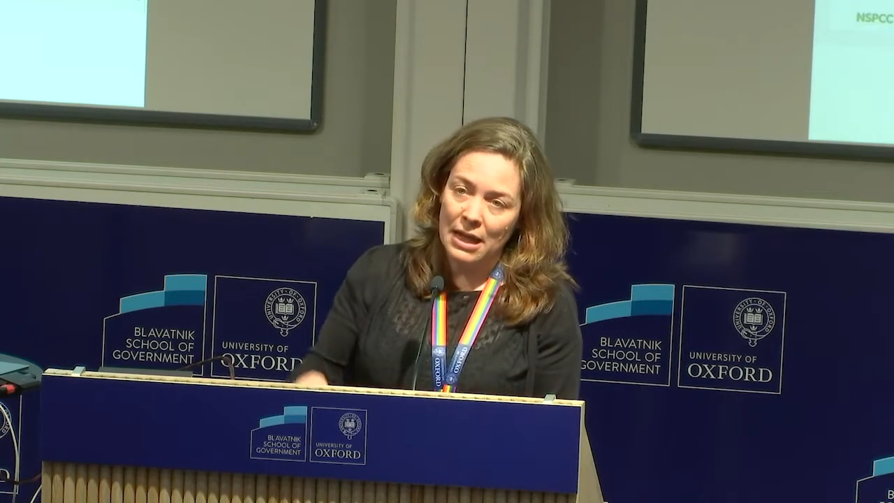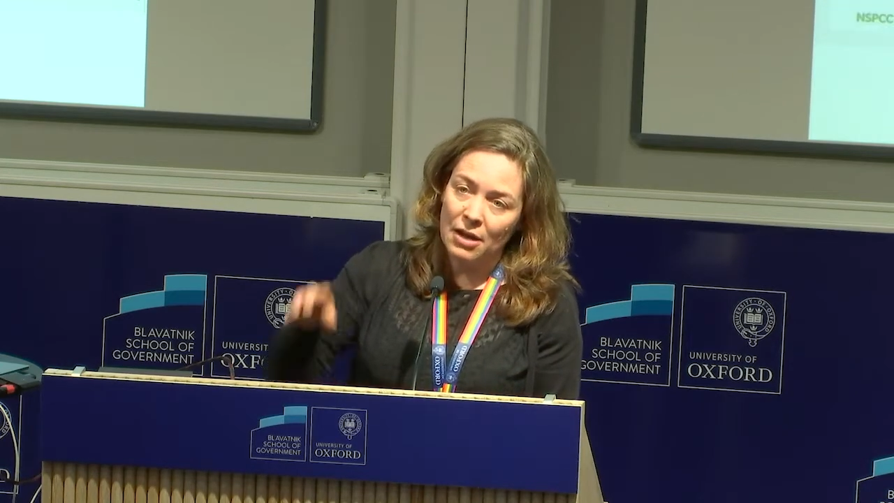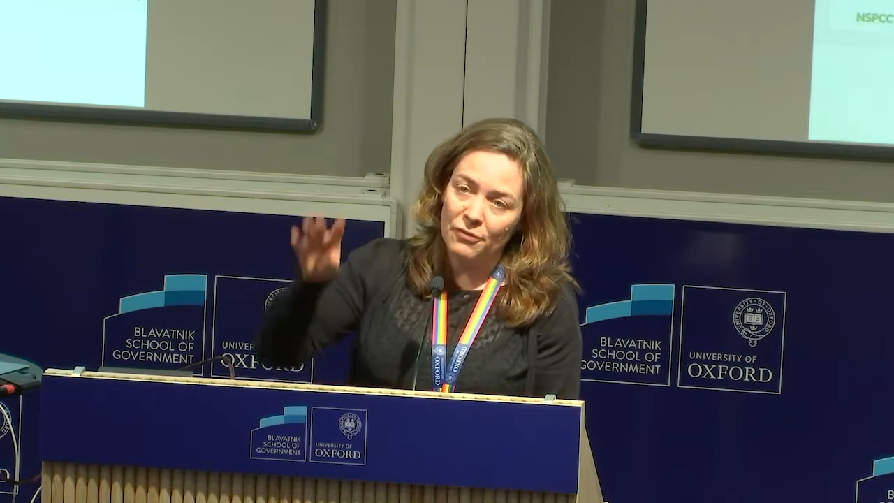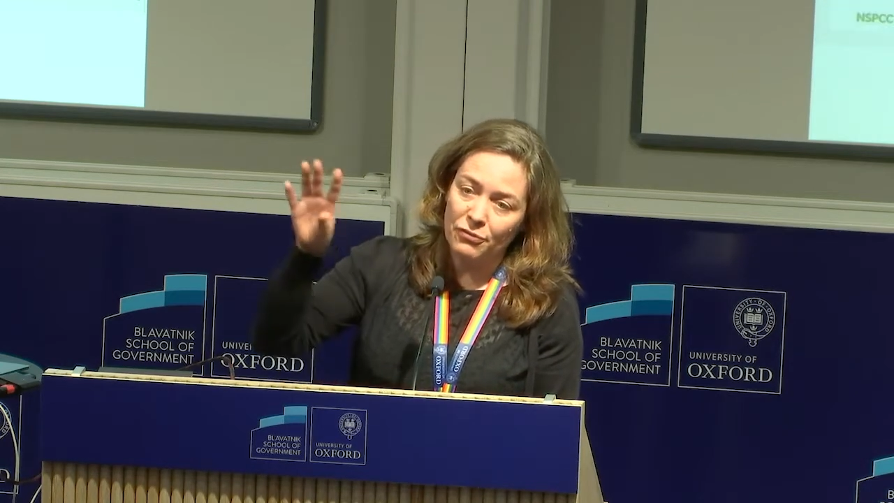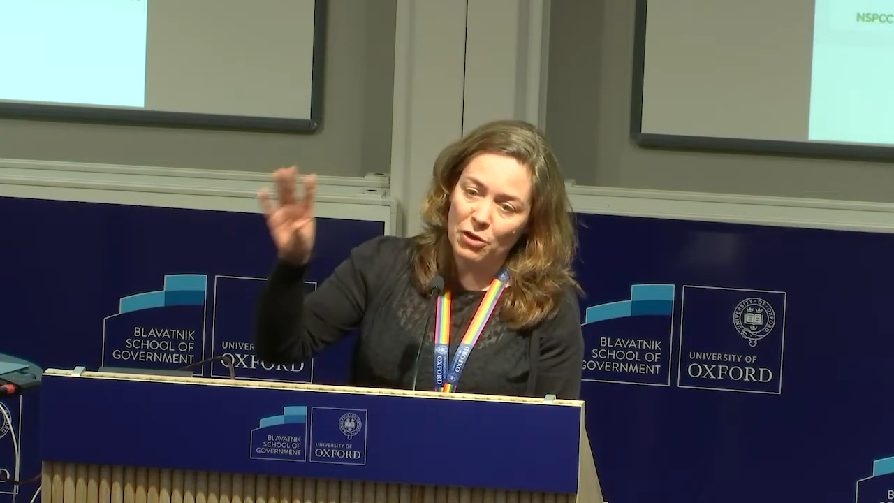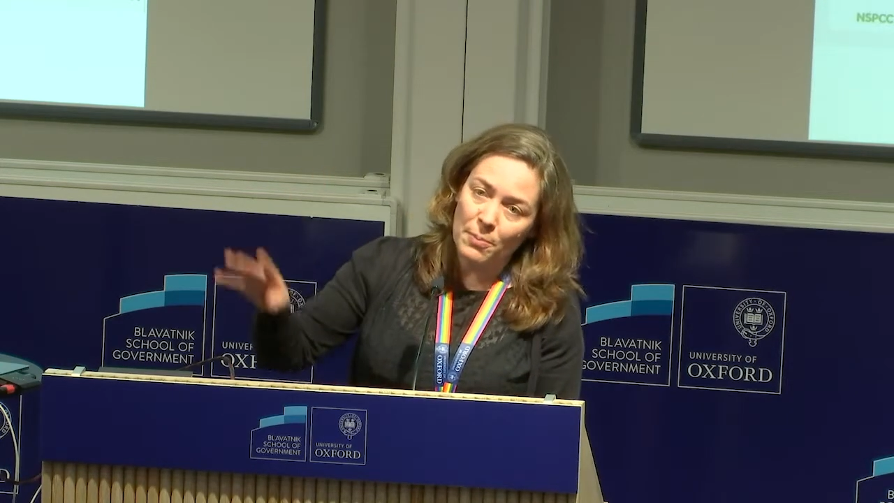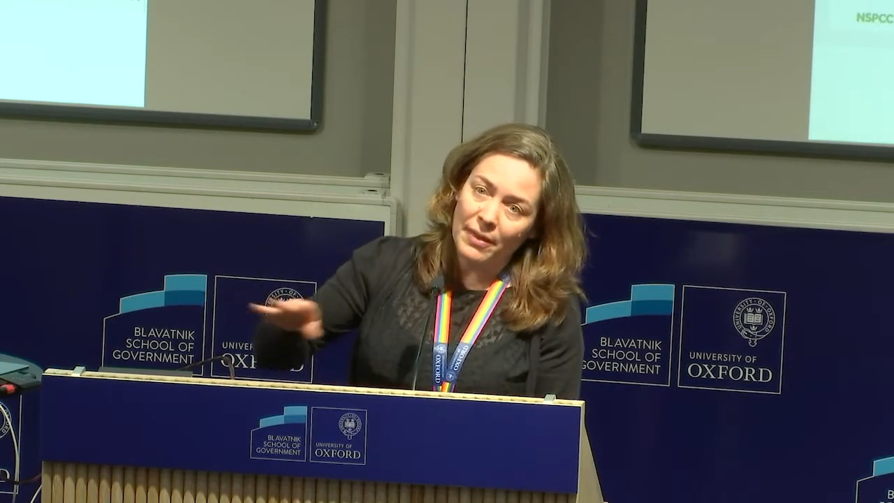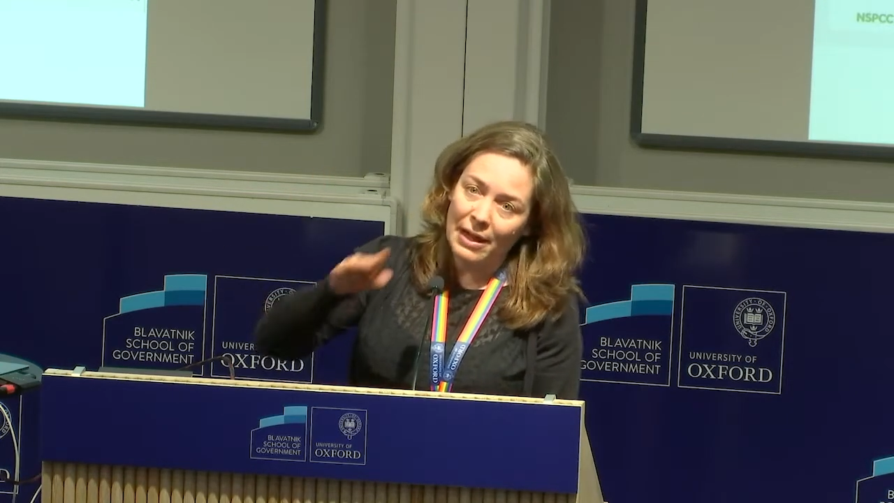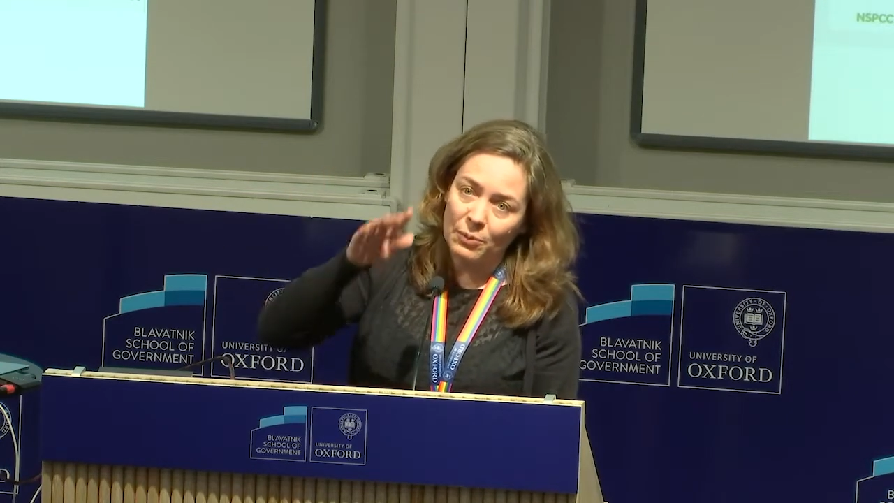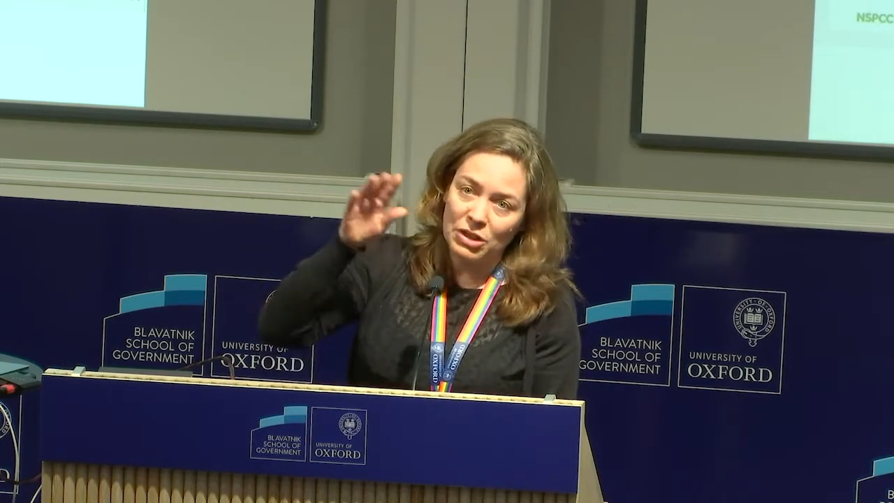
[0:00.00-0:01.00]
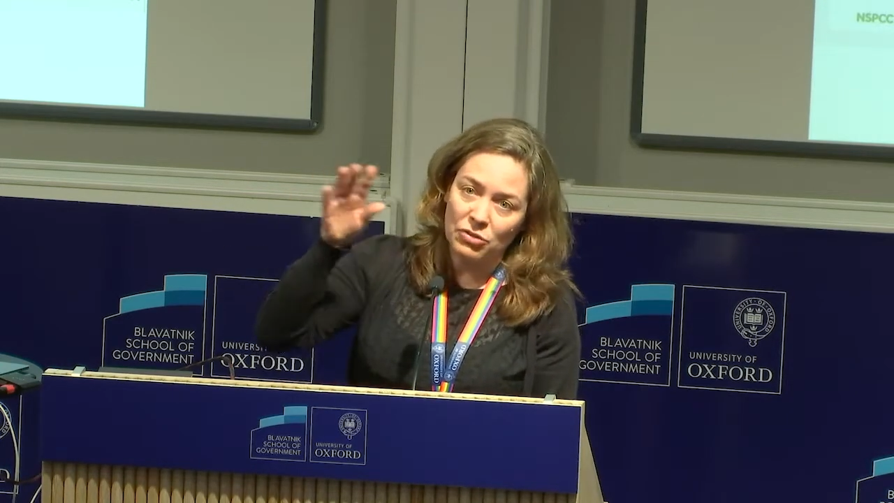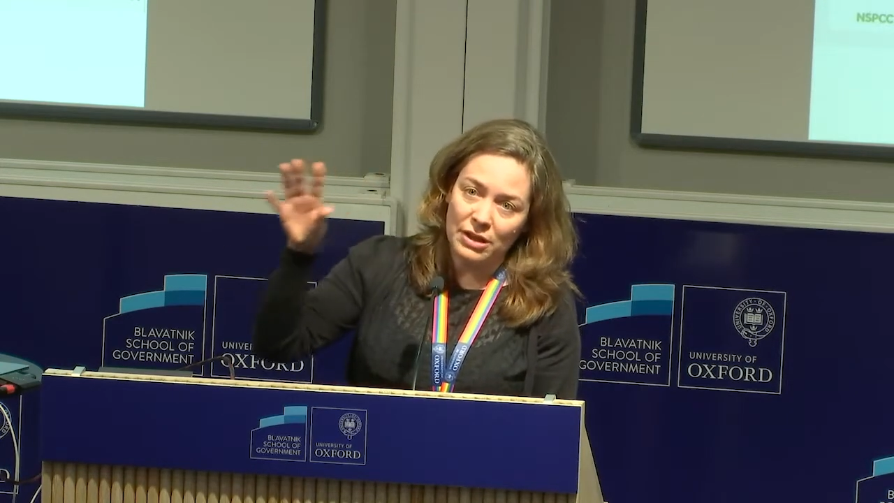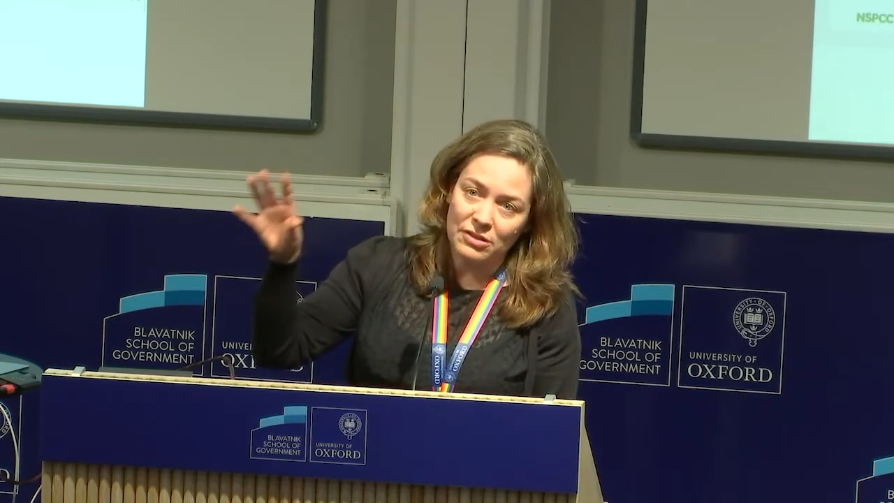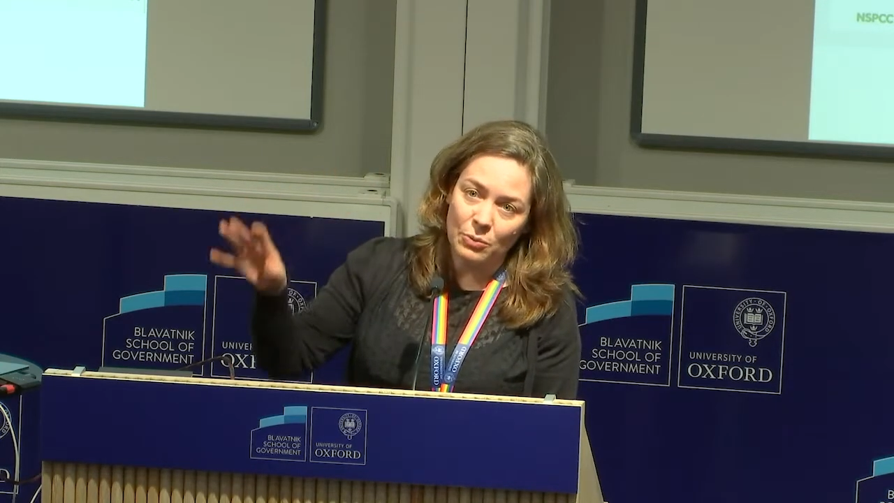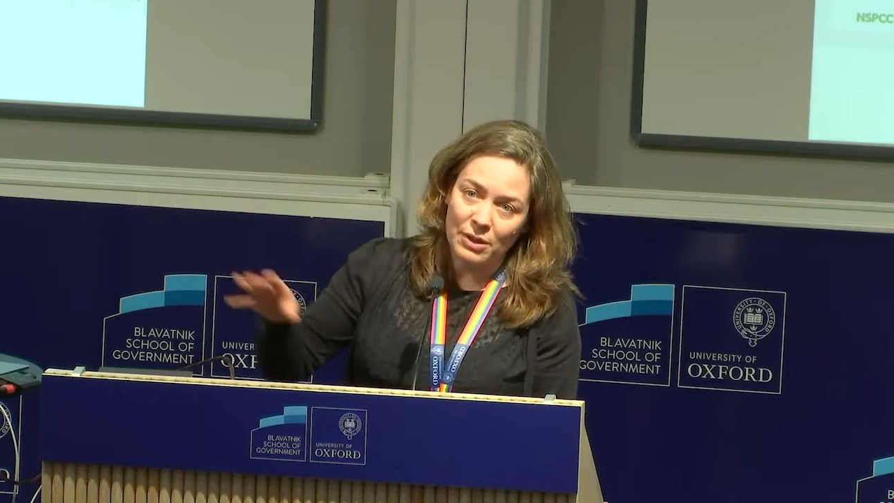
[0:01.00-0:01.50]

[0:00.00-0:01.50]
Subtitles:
And from that, we try to